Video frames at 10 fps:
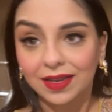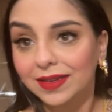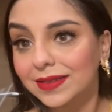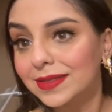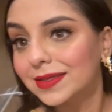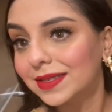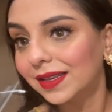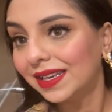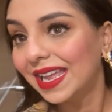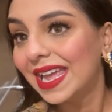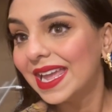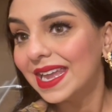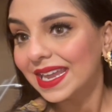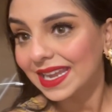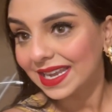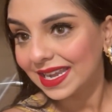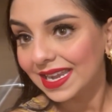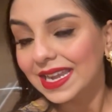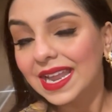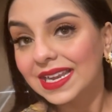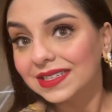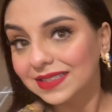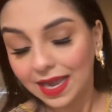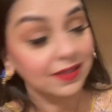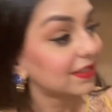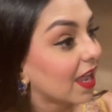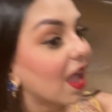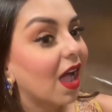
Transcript: it is still intact.